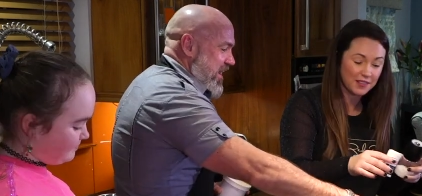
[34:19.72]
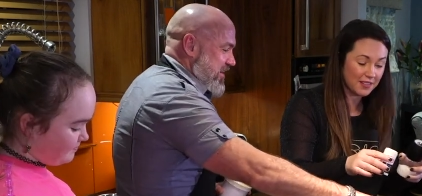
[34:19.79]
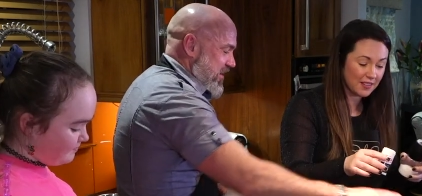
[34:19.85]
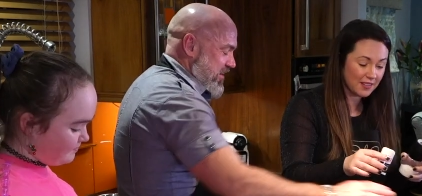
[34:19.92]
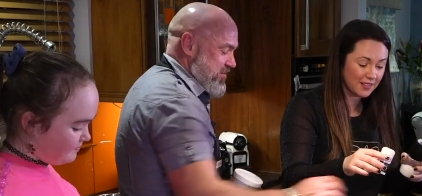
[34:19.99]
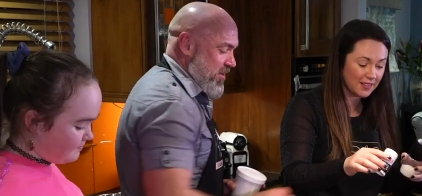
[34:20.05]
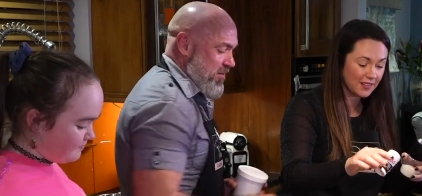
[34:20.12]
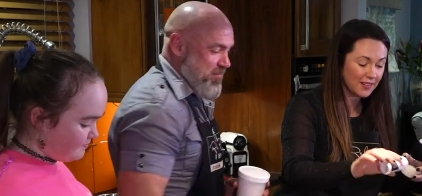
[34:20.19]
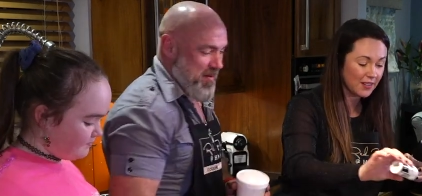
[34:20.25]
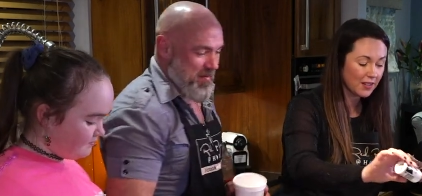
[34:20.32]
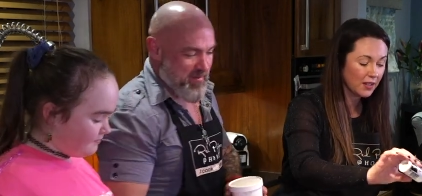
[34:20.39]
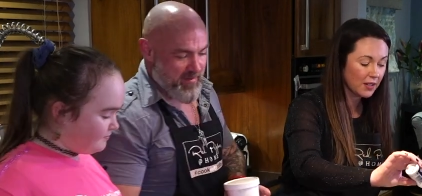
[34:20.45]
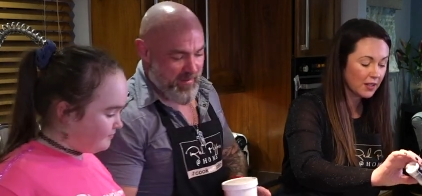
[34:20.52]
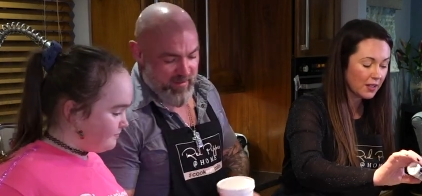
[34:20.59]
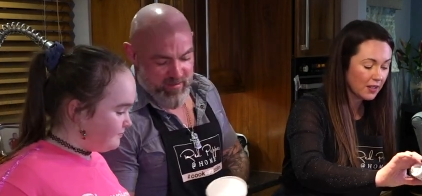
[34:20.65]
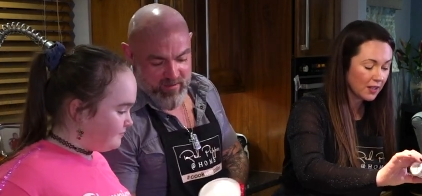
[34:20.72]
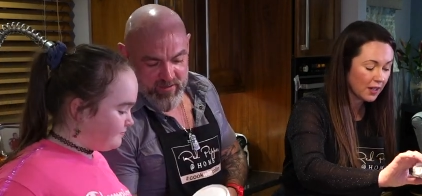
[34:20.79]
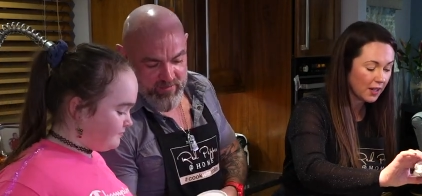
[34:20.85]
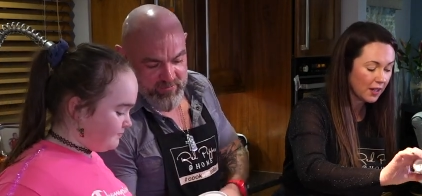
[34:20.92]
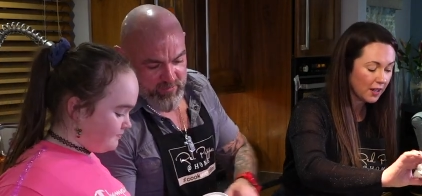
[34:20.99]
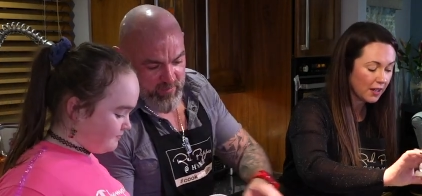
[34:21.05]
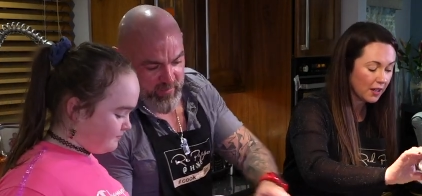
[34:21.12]
Speaker 1: Ah, uh, yeah, salt and pepper in there.
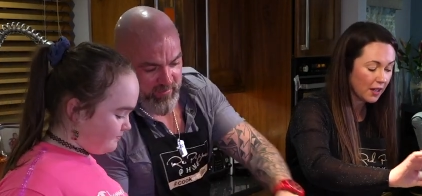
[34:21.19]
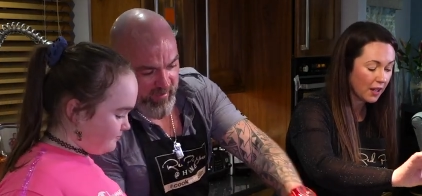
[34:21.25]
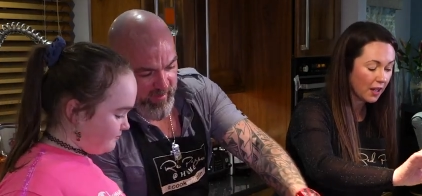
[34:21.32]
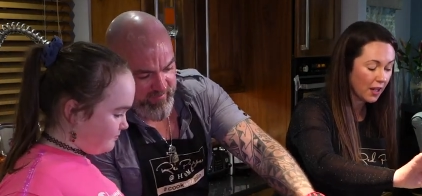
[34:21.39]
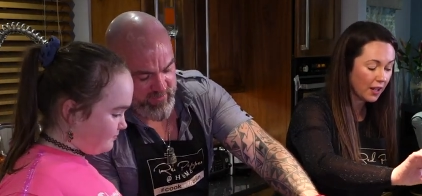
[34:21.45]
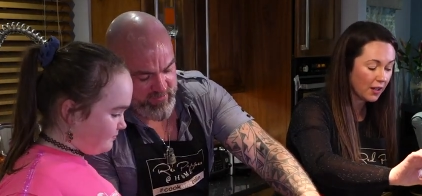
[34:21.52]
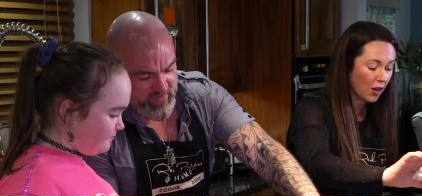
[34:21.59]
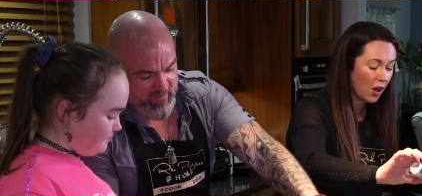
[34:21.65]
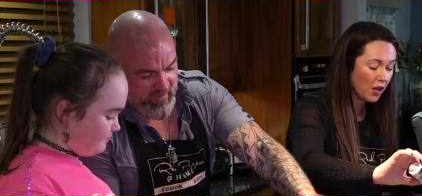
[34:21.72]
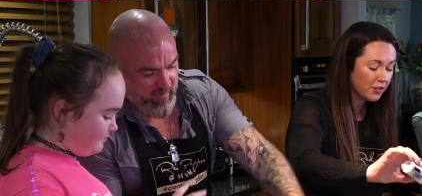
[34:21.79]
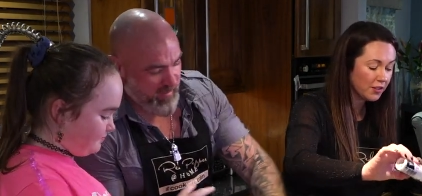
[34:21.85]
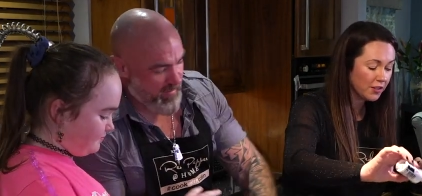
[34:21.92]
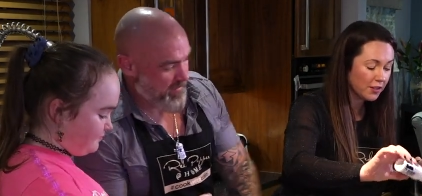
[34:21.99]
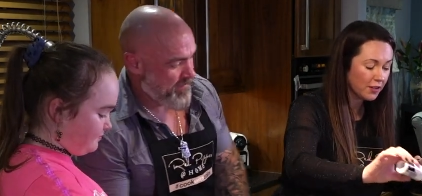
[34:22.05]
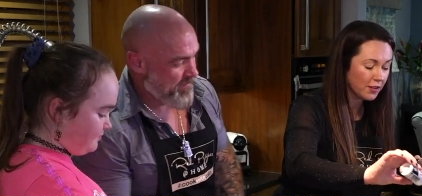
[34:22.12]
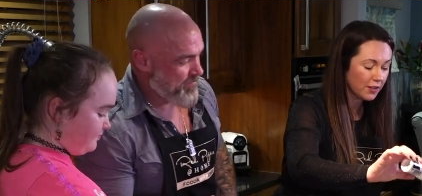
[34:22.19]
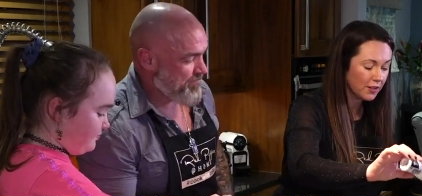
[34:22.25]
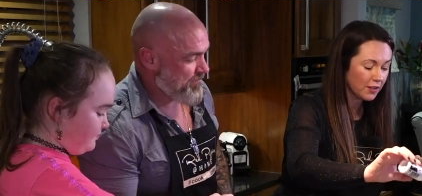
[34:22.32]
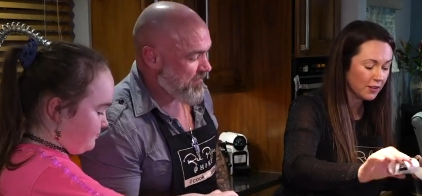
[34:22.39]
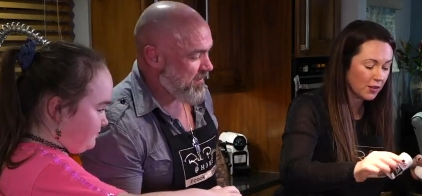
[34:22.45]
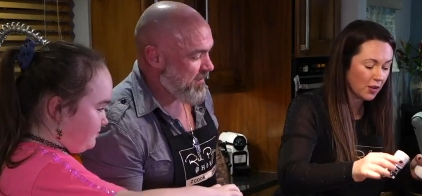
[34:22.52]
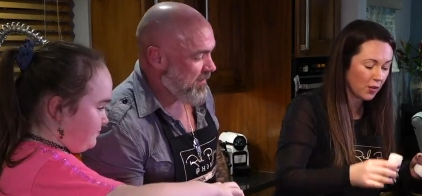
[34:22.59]
I saw our gravy. in here.
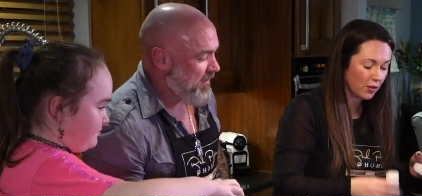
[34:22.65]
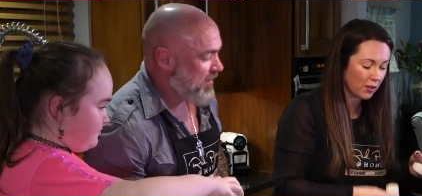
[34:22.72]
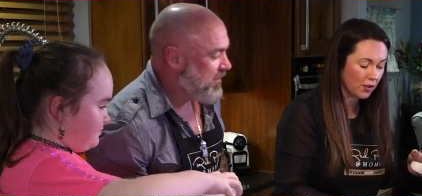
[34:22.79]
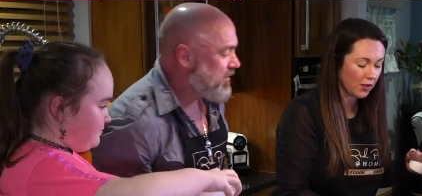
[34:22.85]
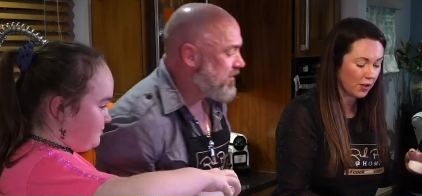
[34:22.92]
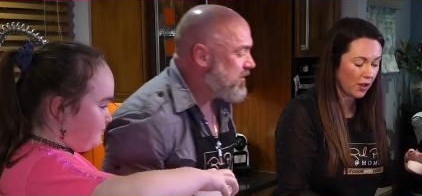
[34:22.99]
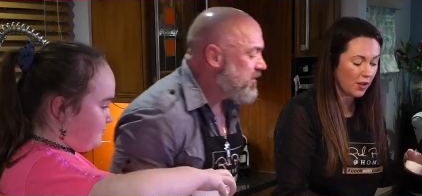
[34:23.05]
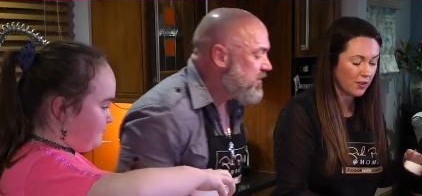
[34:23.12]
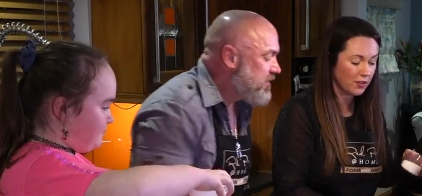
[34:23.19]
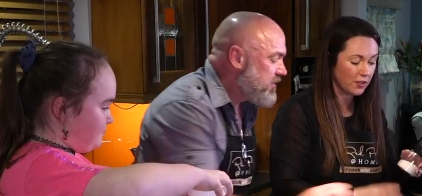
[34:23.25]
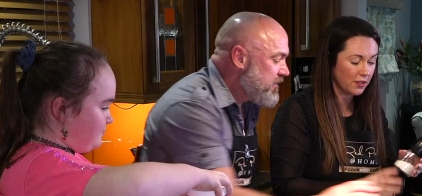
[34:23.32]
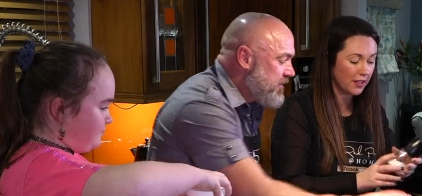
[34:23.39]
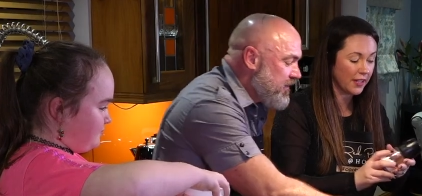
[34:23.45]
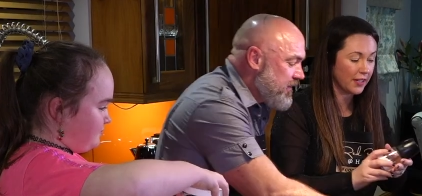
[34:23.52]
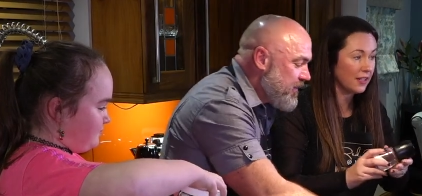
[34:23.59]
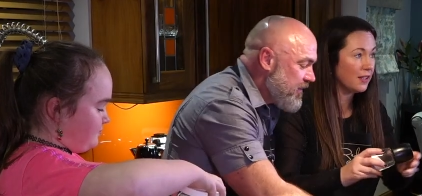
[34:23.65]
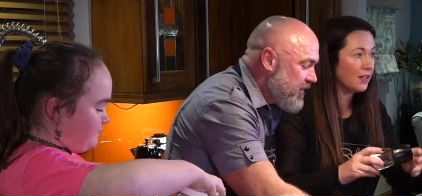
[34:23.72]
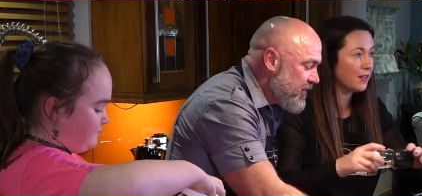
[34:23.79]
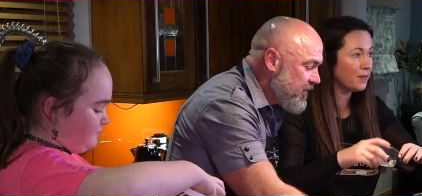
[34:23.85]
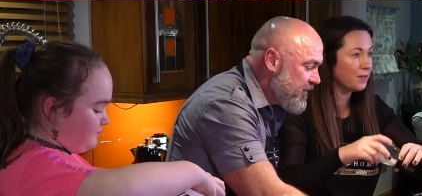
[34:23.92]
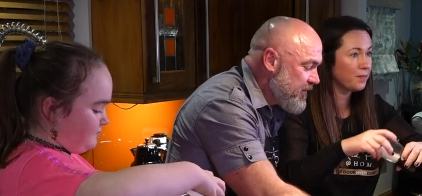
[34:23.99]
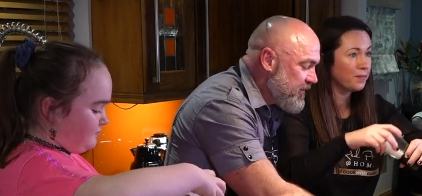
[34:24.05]
Speaker 2: No, not a lot. Little.
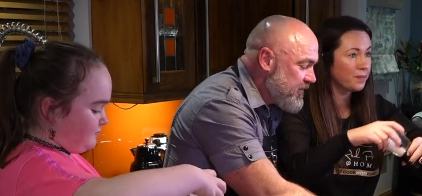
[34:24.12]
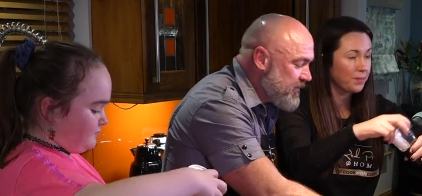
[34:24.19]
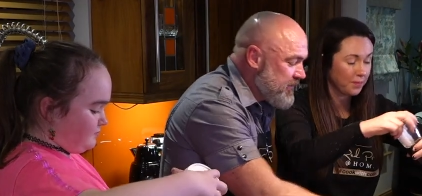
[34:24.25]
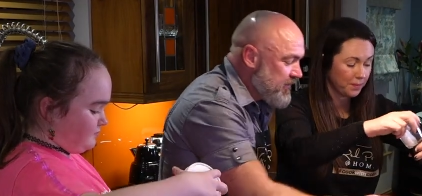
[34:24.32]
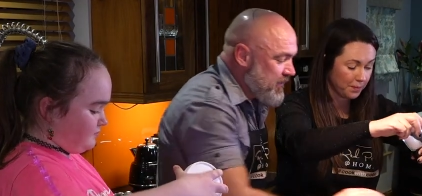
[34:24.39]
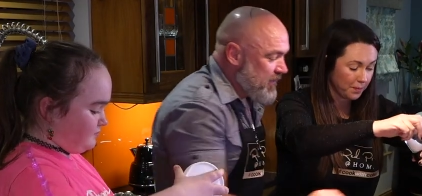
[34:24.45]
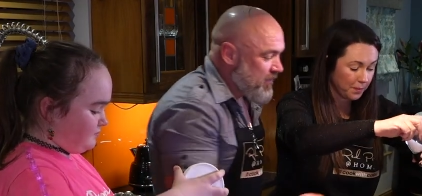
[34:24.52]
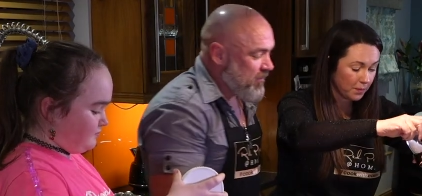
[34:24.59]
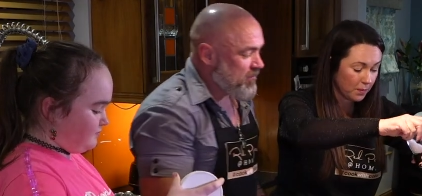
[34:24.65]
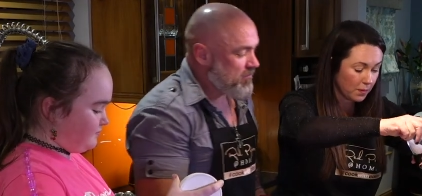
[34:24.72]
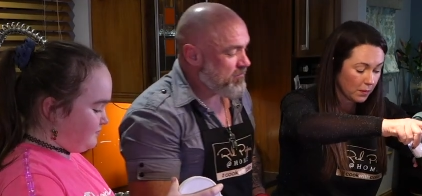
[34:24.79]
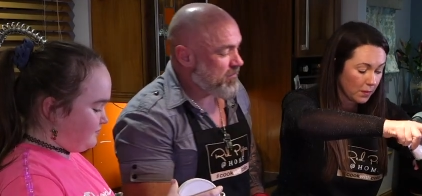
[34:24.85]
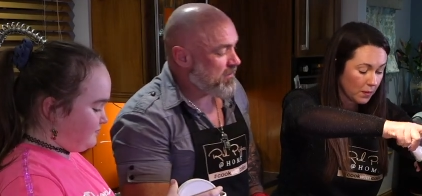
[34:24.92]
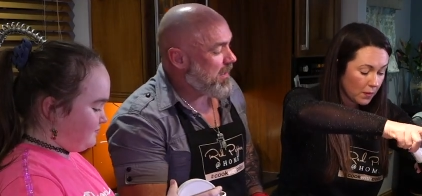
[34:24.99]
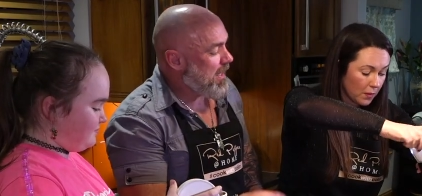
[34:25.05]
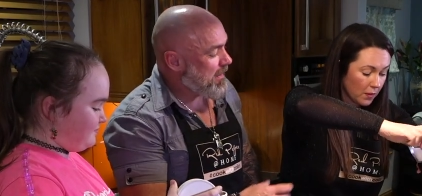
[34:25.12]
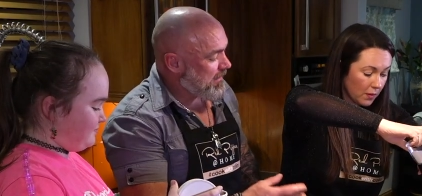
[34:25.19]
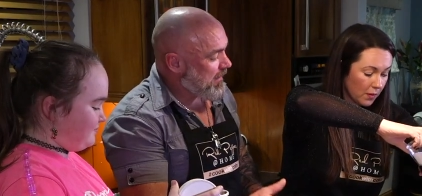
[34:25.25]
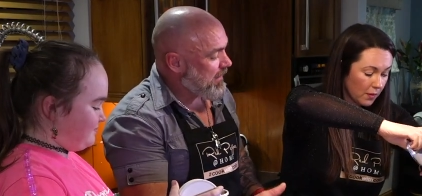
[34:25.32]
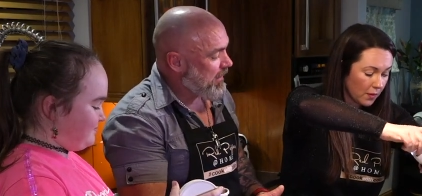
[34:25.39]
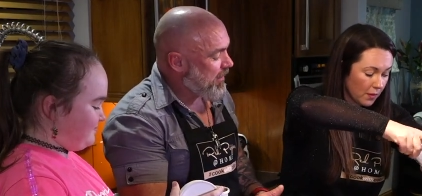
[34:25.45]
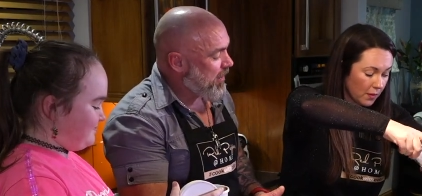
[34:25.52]
Speaker 1: We'll add a
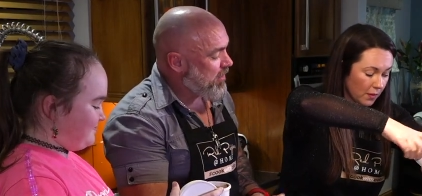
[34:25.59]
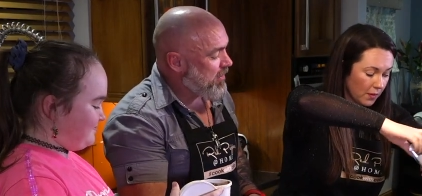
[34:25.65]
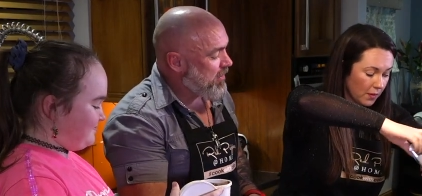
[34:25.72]
little now